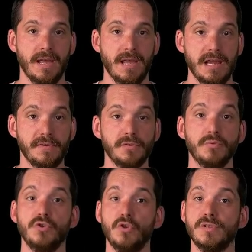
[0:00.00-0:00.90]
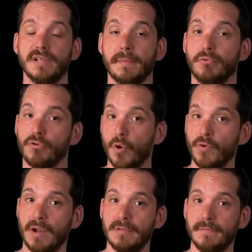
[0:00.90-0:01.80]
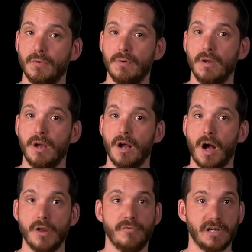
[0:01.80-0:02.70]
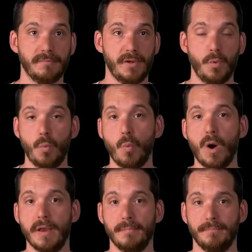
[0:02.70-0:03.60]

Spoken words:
If this was used at a program level, I'd recommend 1.